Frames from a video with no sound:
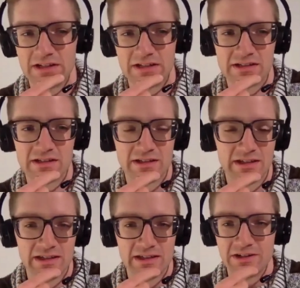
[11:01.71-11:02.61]
And,
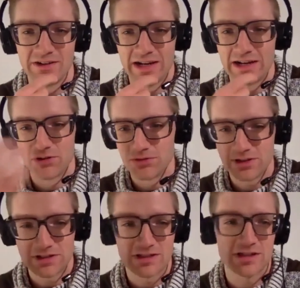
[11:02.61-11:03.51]
not
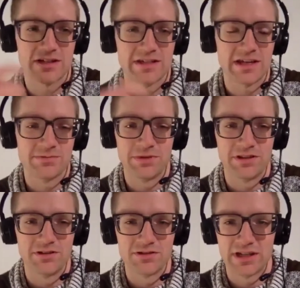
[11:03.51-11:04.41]
everyone is a success,
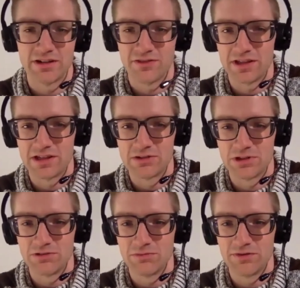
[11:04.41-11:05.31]
but those kind of things,
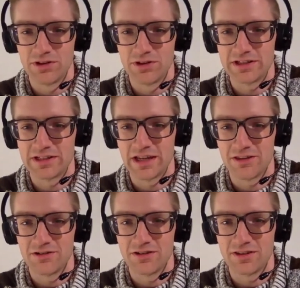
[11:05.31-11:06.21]
when you weave all that
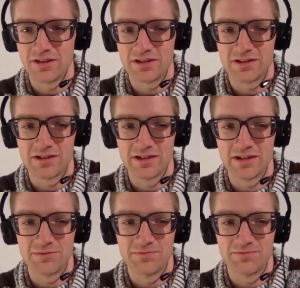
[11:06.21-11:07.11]
together, I think,
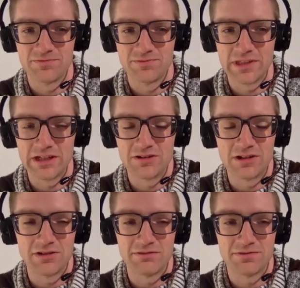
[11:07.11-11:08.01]

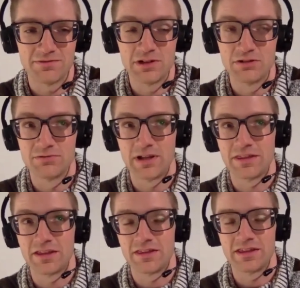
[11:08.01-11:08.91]
and you have,
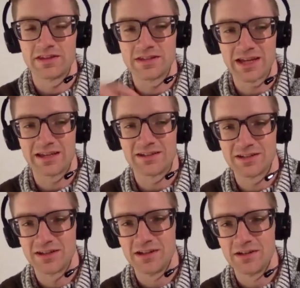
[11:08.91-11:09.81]
I think the
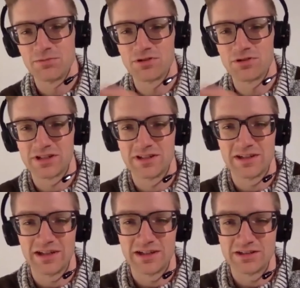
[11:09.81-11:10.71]
second
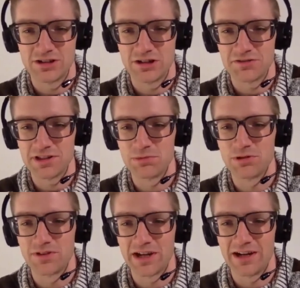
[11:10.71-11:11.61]
person generally
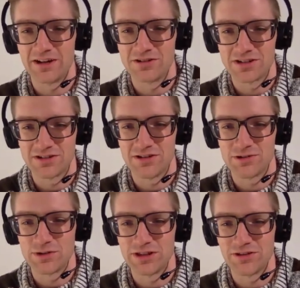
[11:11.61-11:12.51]
approving hires is
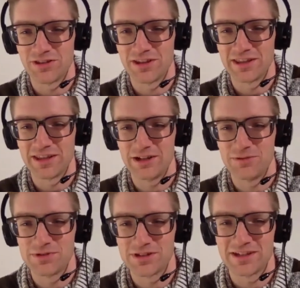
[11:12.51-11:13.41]
also another thing that
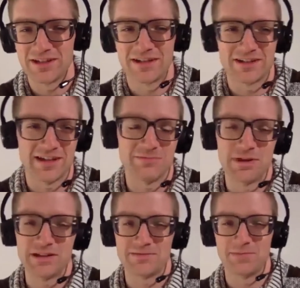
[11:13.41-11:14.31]
helps, because I
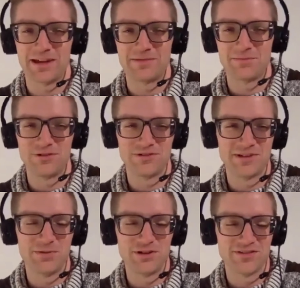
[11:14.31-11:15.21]
made some bad
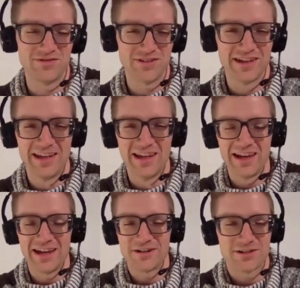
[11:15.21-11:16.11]
impulsive
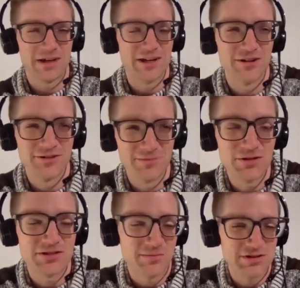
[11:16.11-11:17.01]
hires on my own.
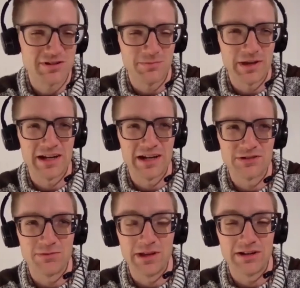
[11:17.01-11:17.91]
Most of the bad
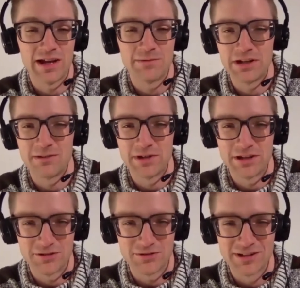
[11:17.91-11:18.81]
hires I made on
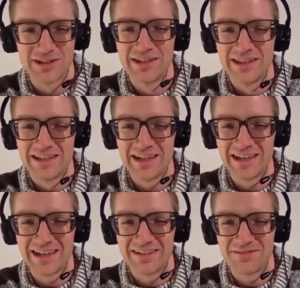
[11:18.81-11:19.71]
my own.
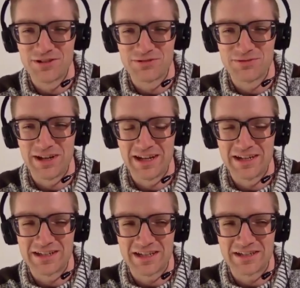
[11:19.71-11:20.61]
Versus when I had
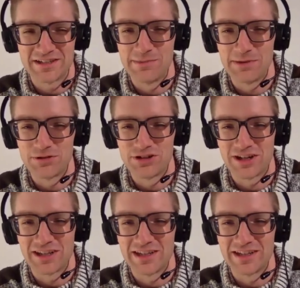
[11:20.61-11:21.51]
a second team member
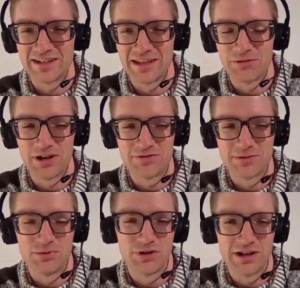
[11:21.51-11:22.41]
checking in, they would
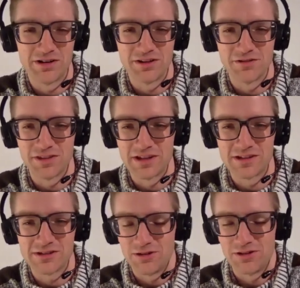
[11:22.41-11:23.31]
often point out other
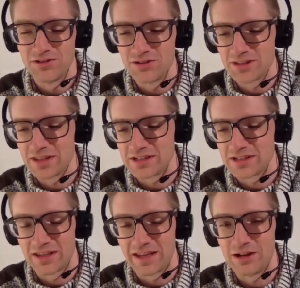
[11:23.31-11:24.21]
things. So all of those things
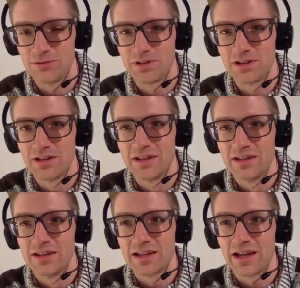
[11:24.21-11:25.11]
I think help
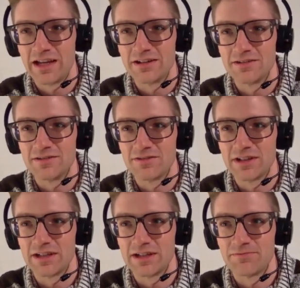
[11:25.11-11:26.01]
kind of
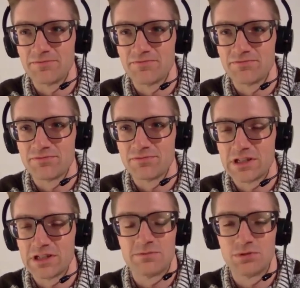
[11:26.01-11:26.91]

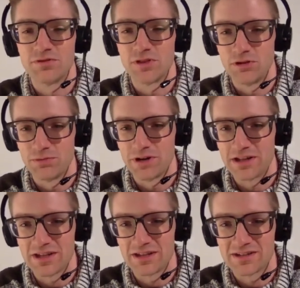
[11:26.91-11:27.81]
just improve the whole
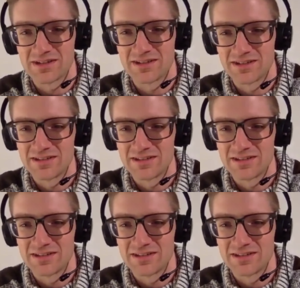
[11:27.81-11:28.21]
process.